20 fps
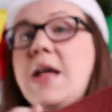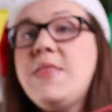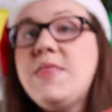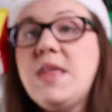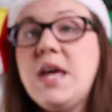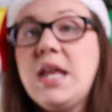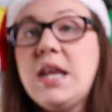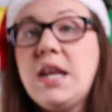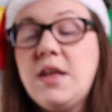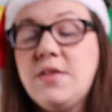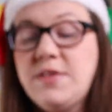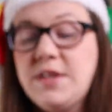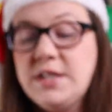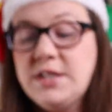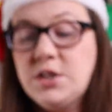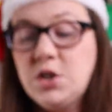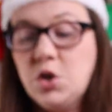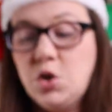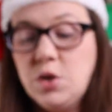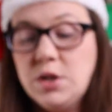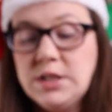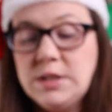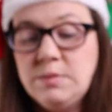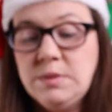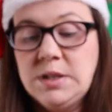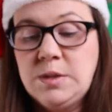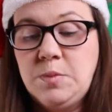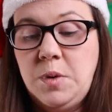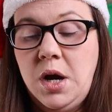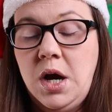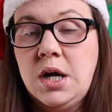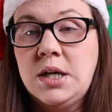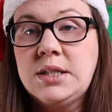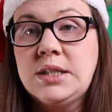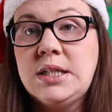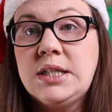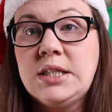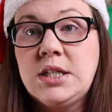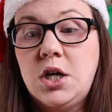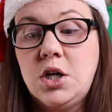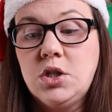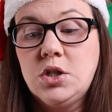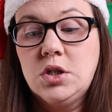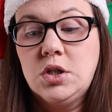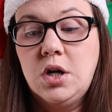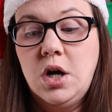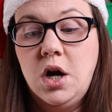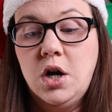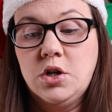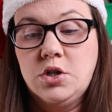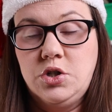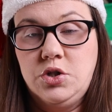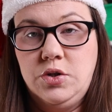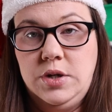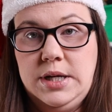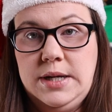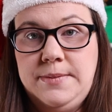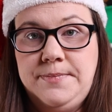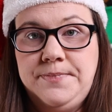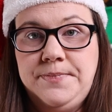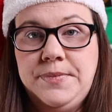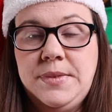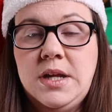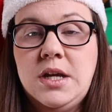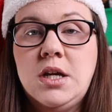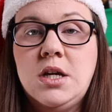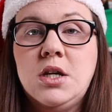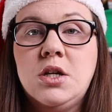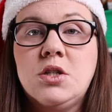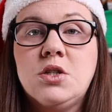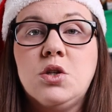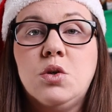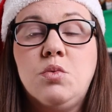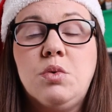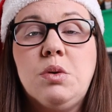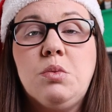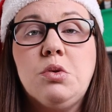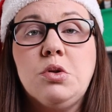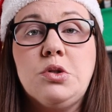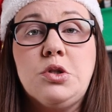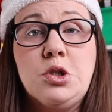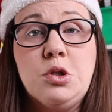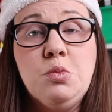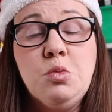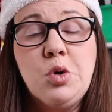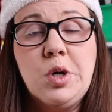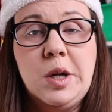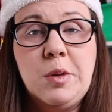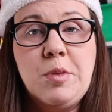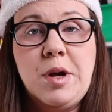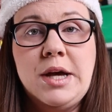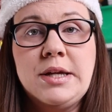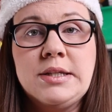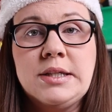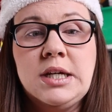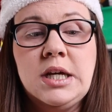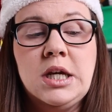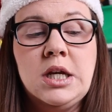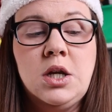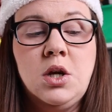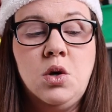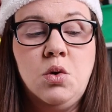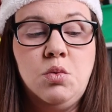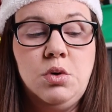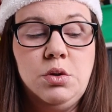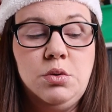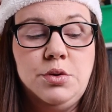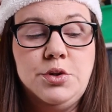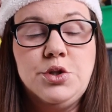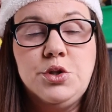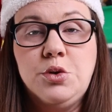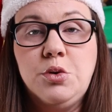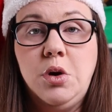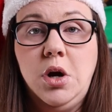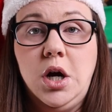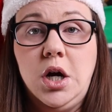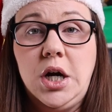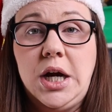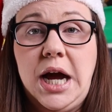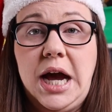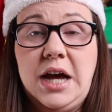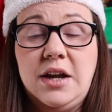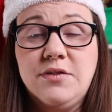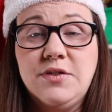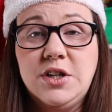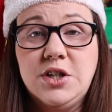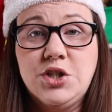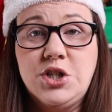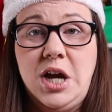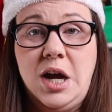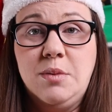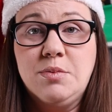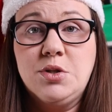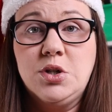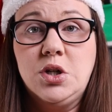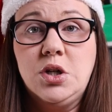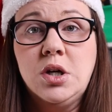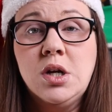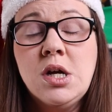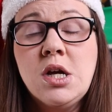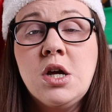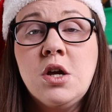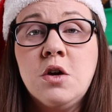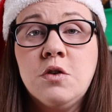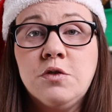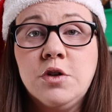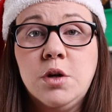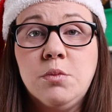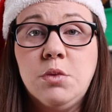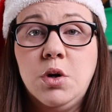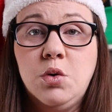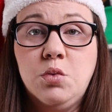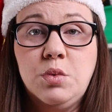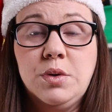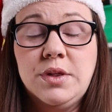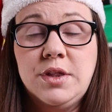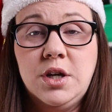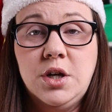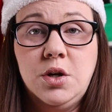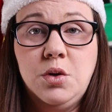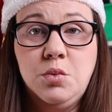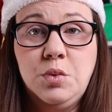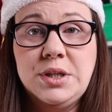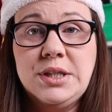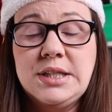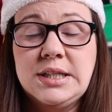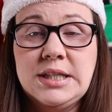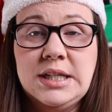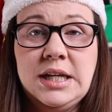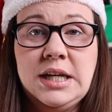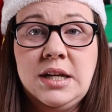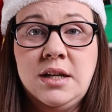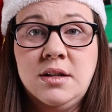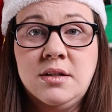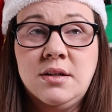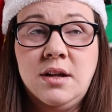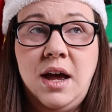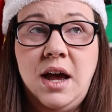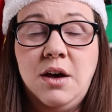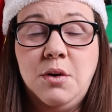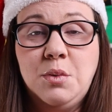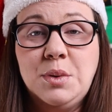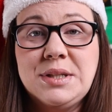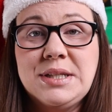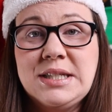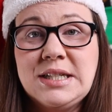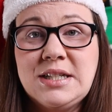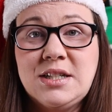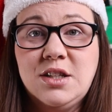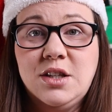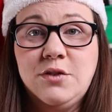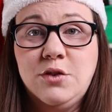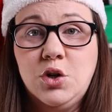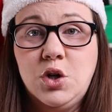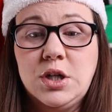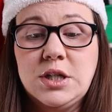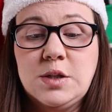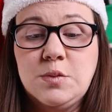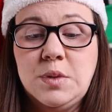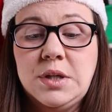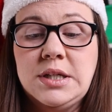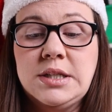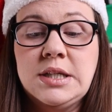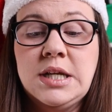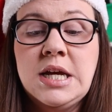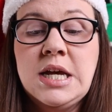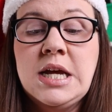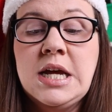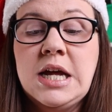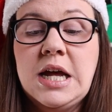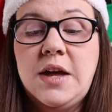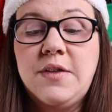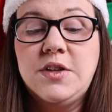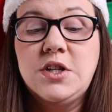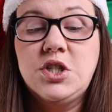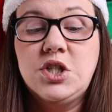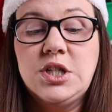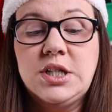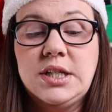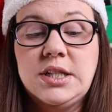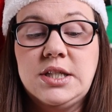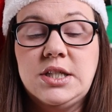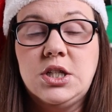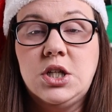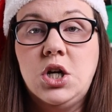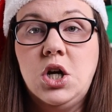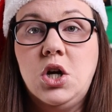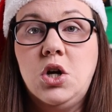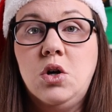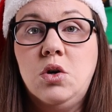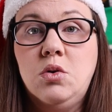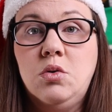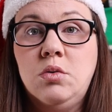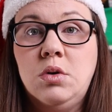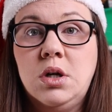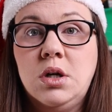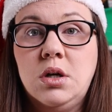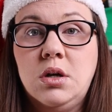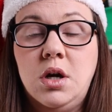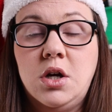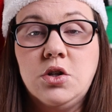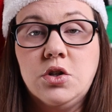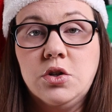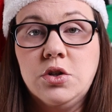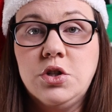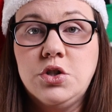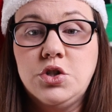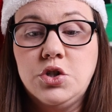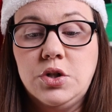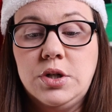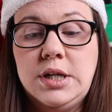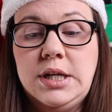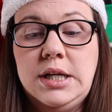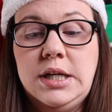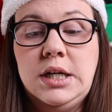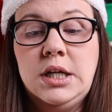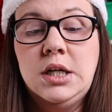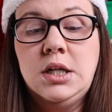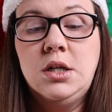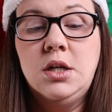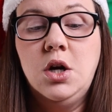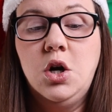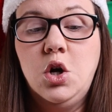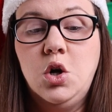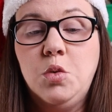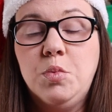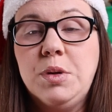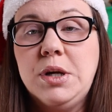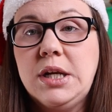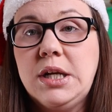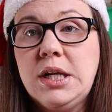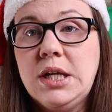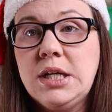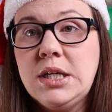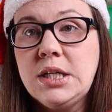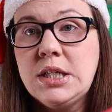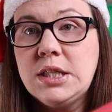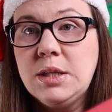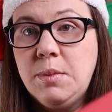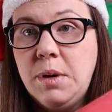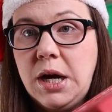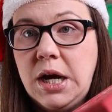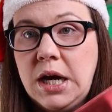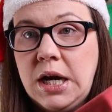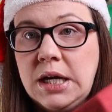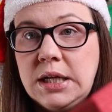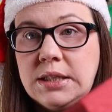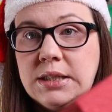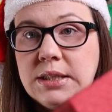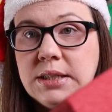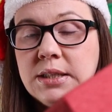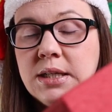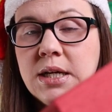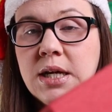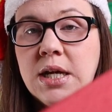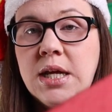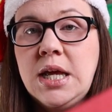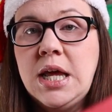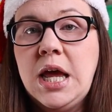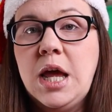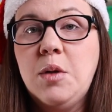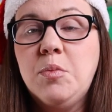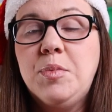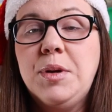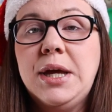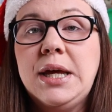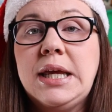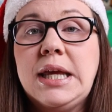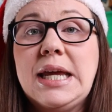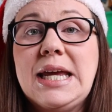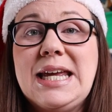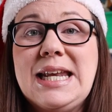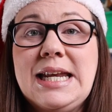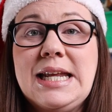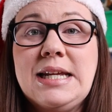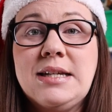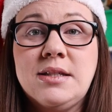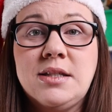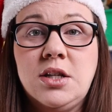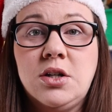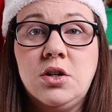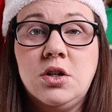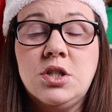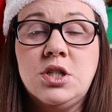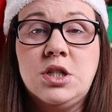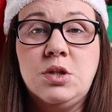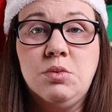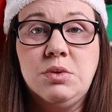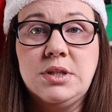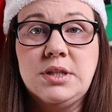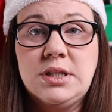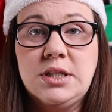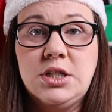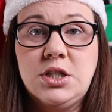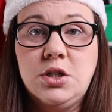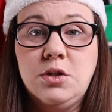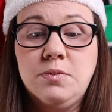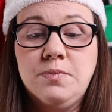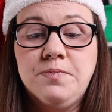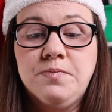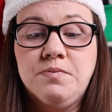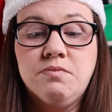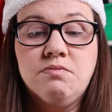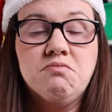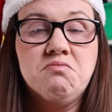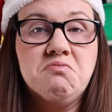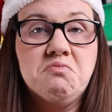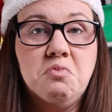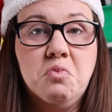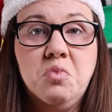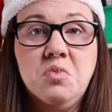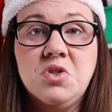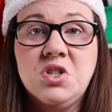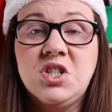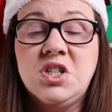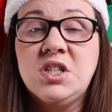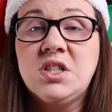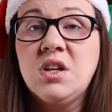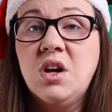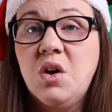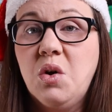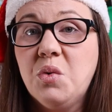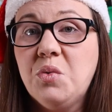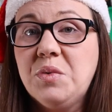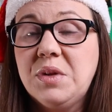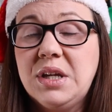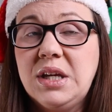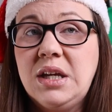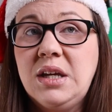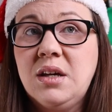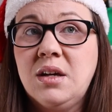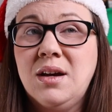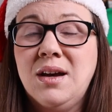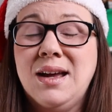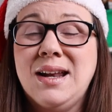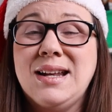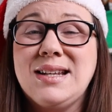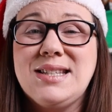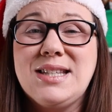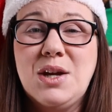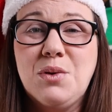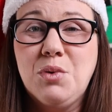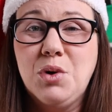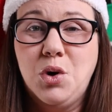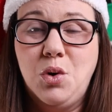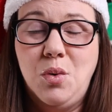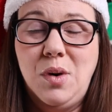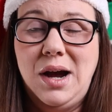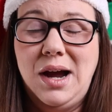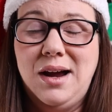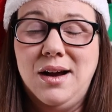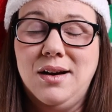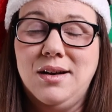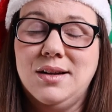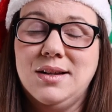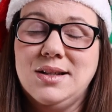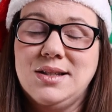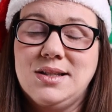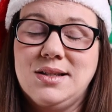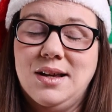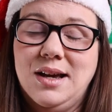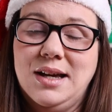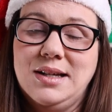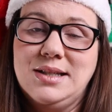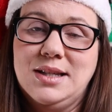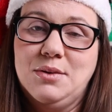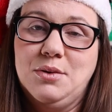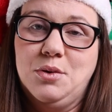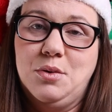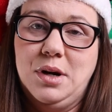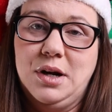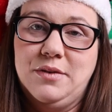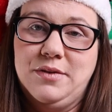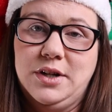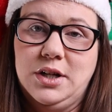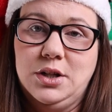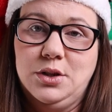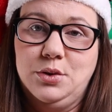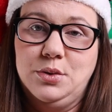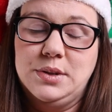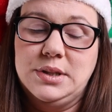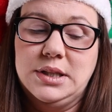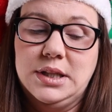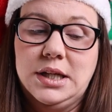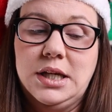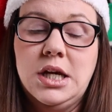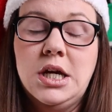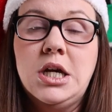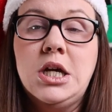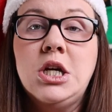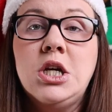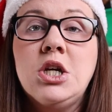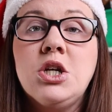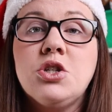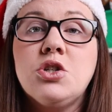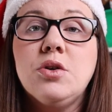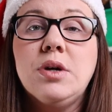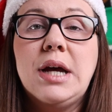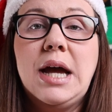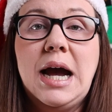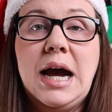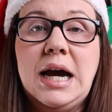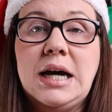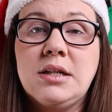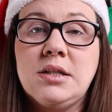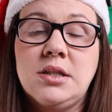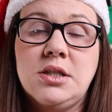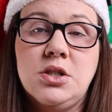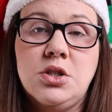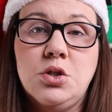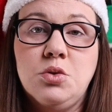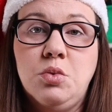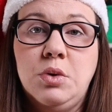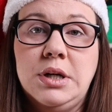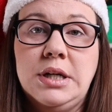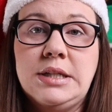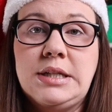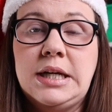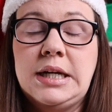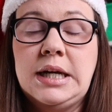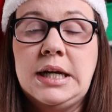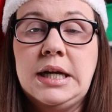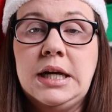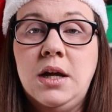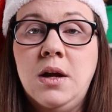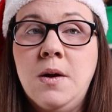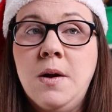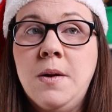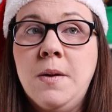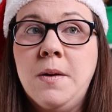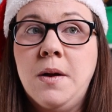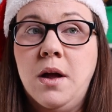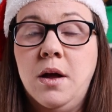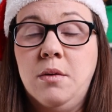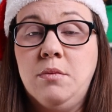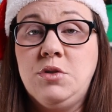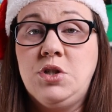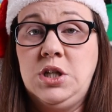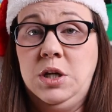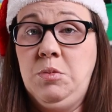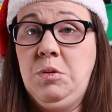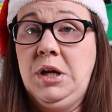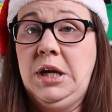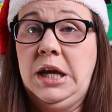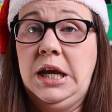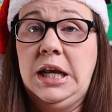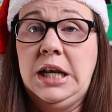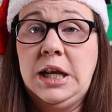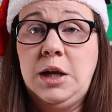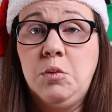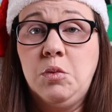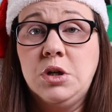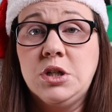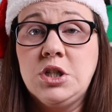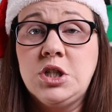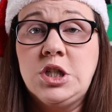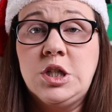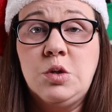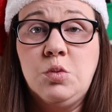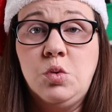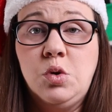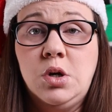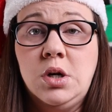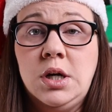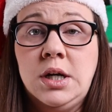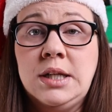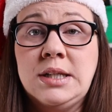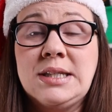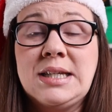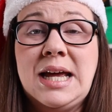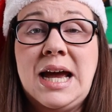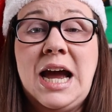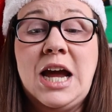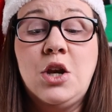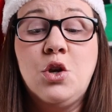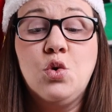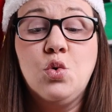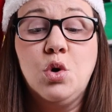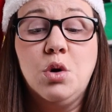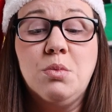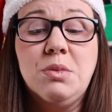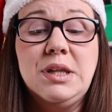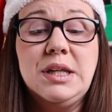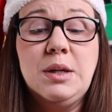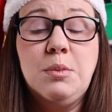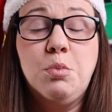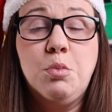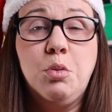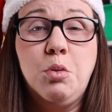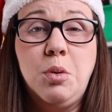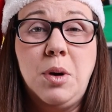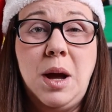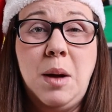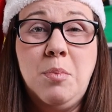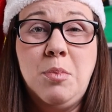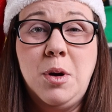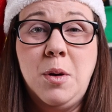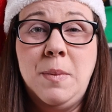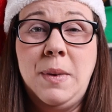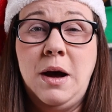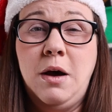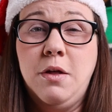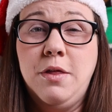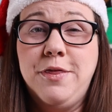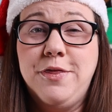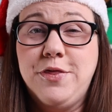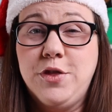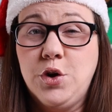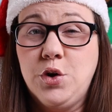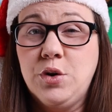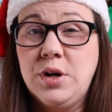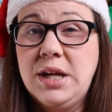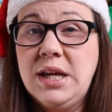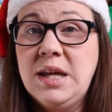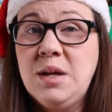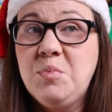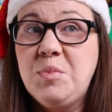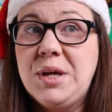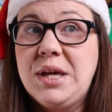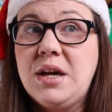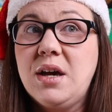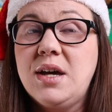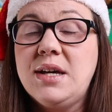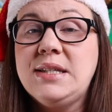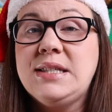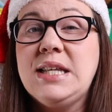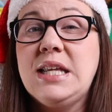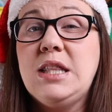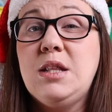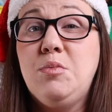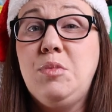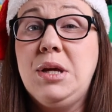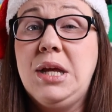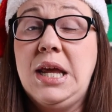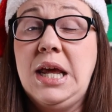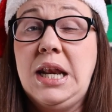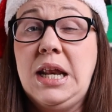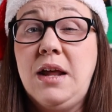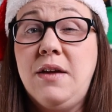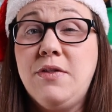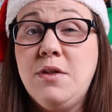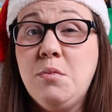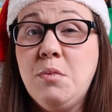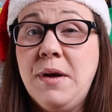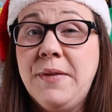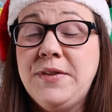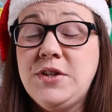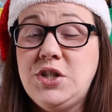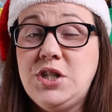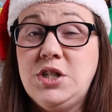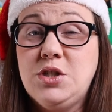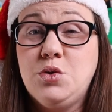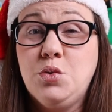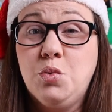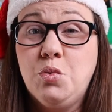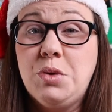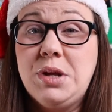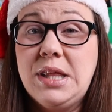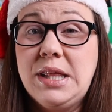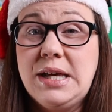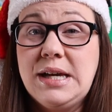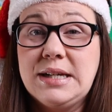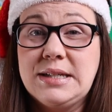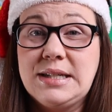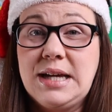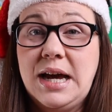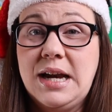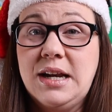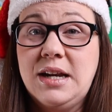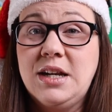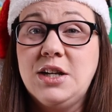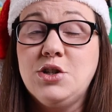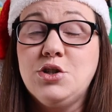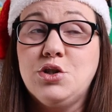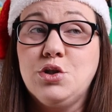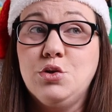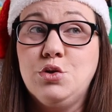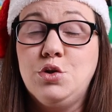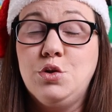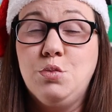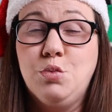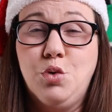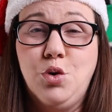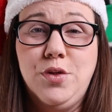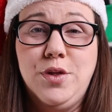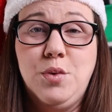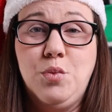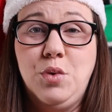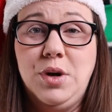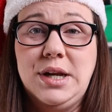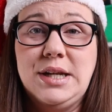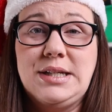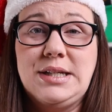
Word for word: And then this Christmas box is under our tree. So we will do morning basket, we will do our Advent chapter from the Winston, How Winston Delivered Christmas, and then she gets to go under the tree, open the box, and pick any center she wants to do. She's only, and I say required, it's, I say required very loosely, she only has to do one a day. Um, she can pick any one she wants. I normally prep about thirty because in the beginning of the month, she's really excited and she'll do more than one